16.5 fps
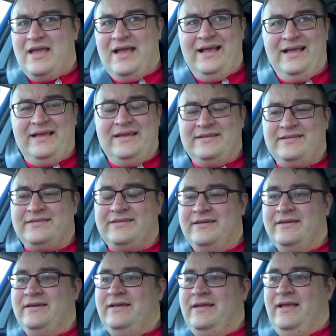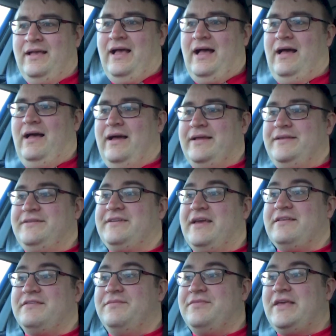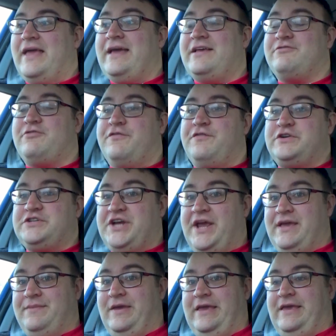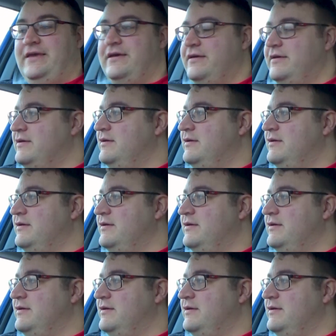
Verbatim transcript: And uh, I need to get something extra for Jamie.